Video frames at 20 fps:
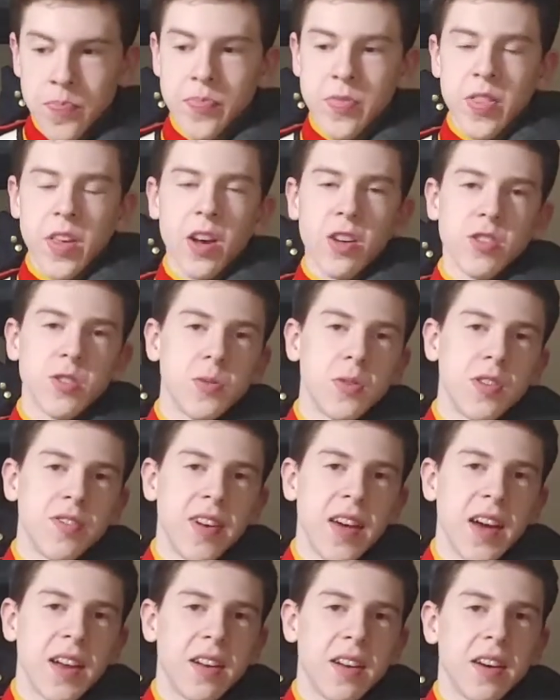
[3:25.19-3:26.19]
They also would have
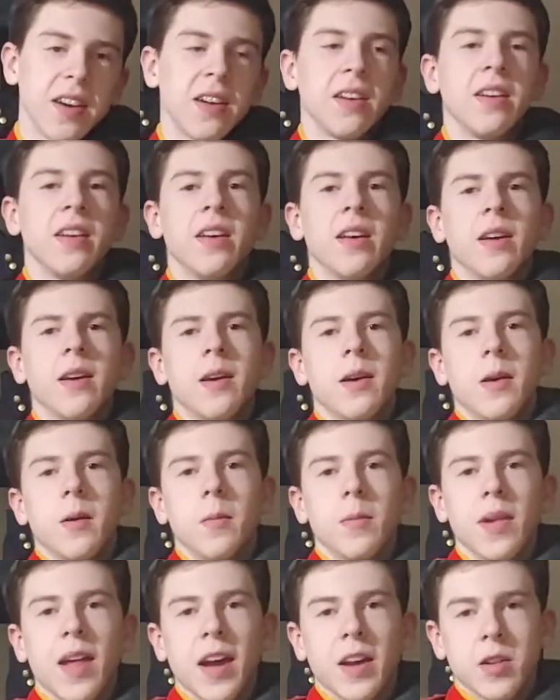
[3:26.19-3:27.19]
had
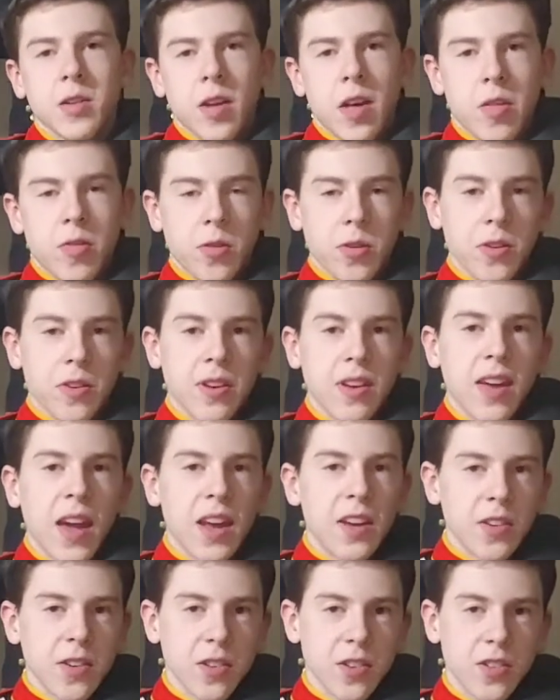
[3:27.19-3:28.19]
black leather
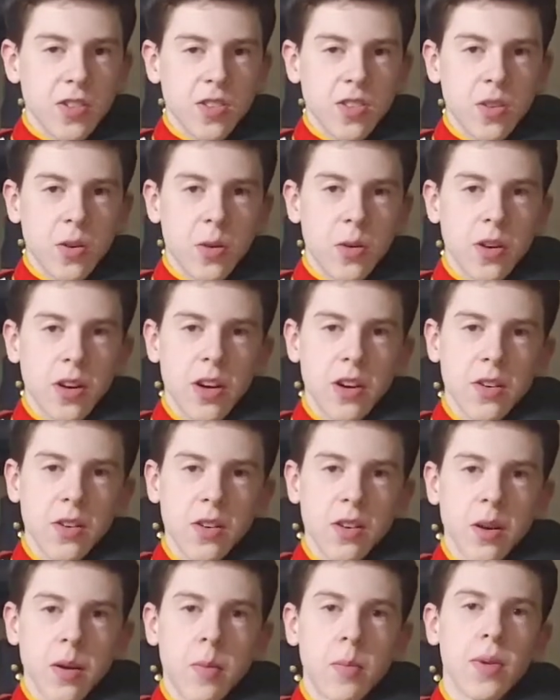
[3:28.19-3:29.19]
gaiters or
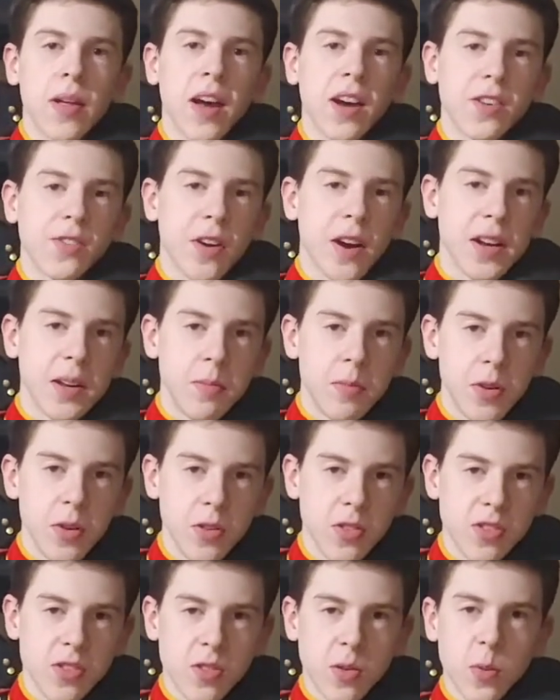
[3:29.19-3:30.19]
black riding
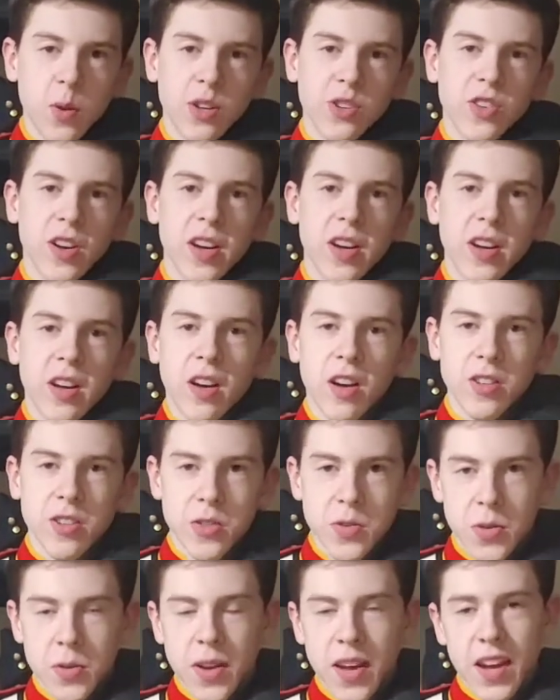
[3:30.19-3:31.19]
boots, which I also
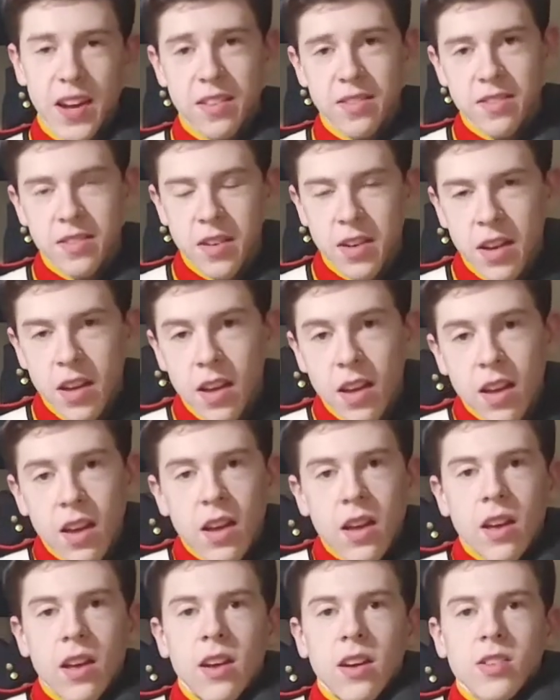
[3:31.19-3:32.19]
don't have.
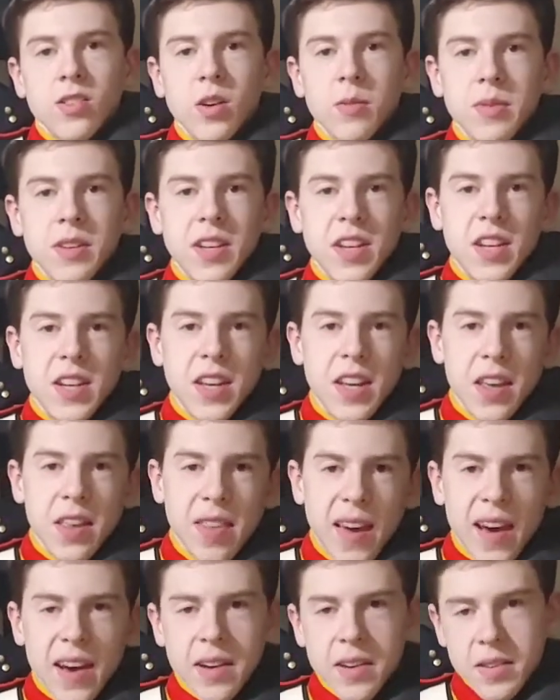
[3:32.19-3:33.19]
So I'll be needing to get
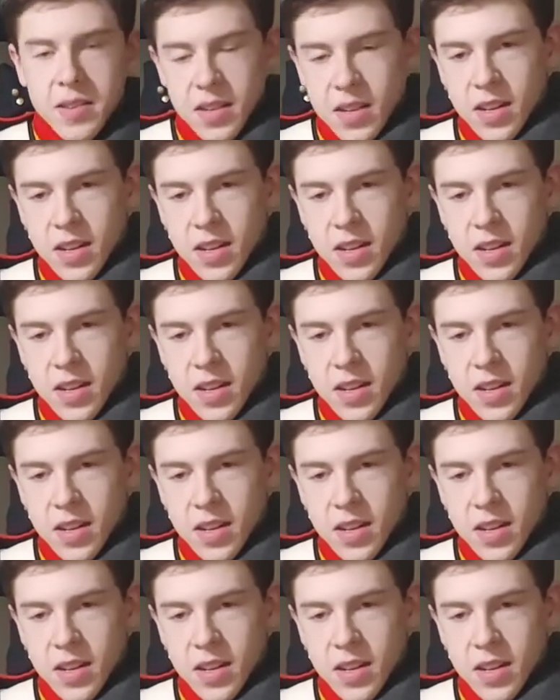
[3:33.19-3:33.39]
that.